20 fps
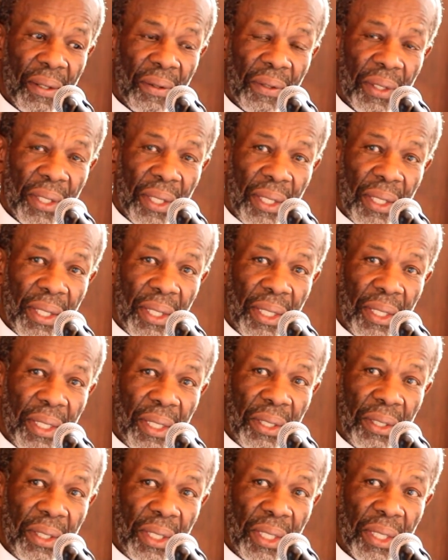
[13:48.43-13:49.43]
the
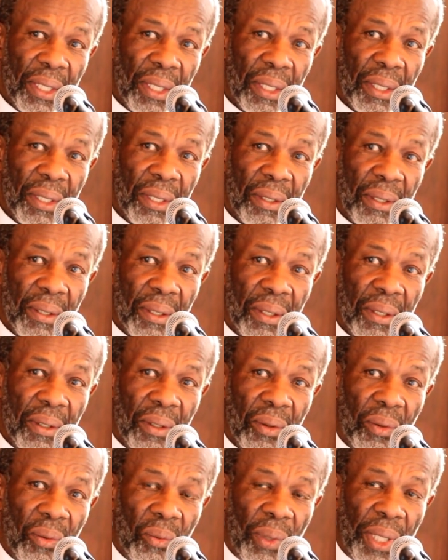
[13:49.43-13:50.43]
year
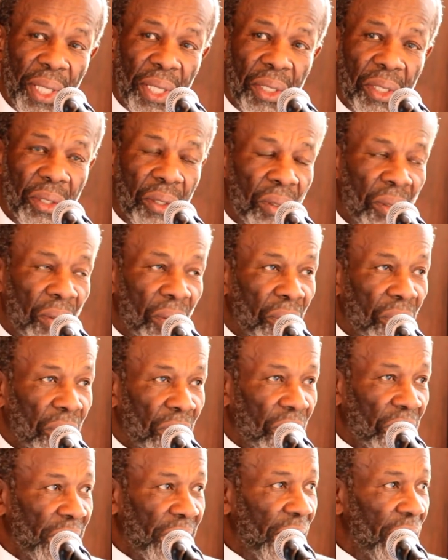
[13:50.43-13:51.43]
when you
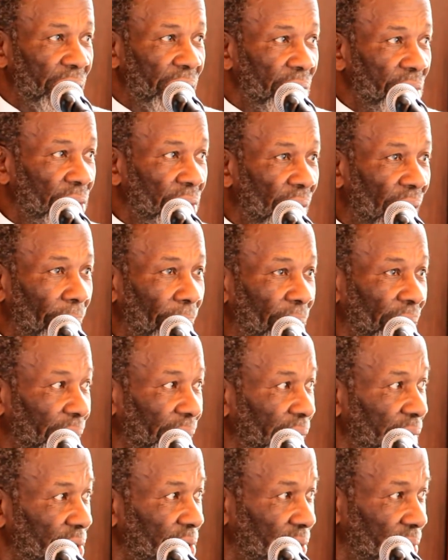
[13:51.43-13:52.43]
send in your
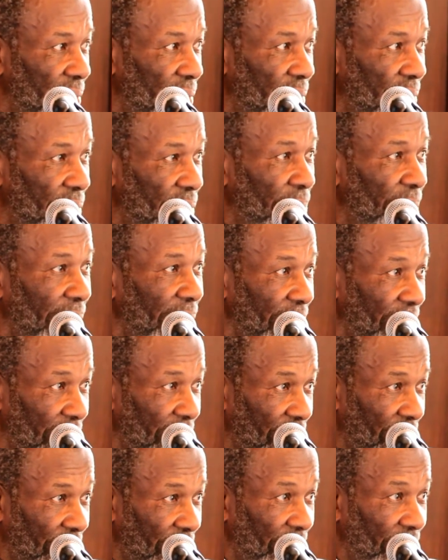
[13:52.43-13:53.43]
applications to
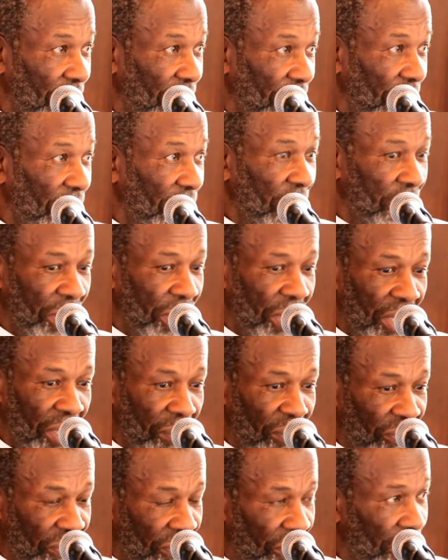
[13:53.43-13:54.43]
medical school, just the year
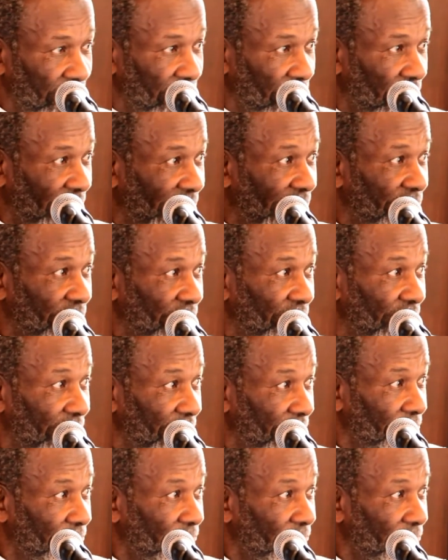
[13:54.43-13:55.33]
before you graduate.